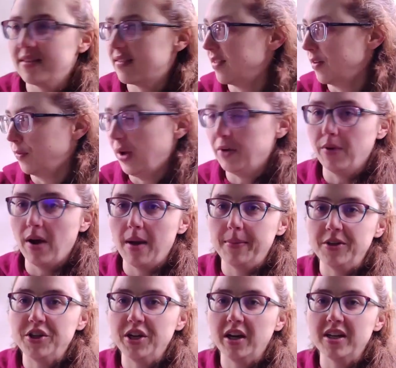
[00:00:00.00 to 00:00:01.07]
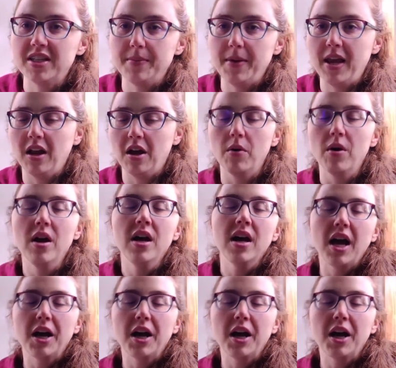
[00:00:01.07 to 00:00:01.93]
This is the red robin cherry tomato.